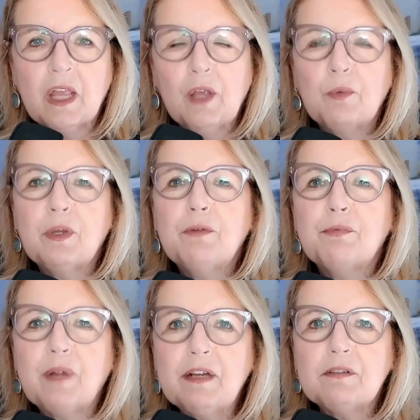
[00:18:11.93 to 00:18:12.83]
We
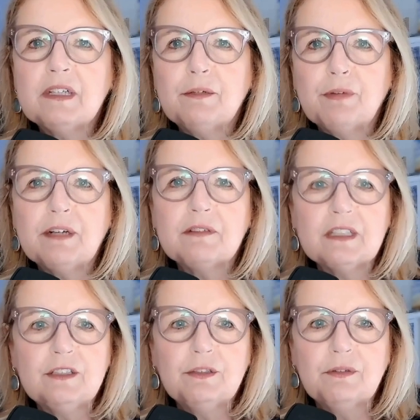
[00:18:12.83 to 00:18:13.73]
rarely
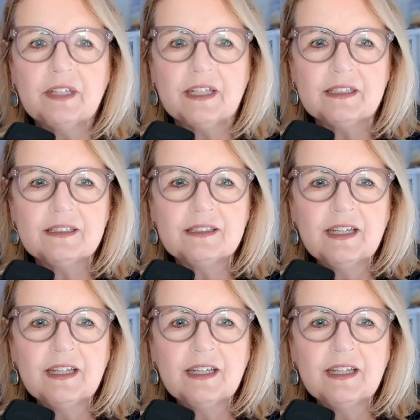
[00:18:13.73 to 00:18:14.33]
do this.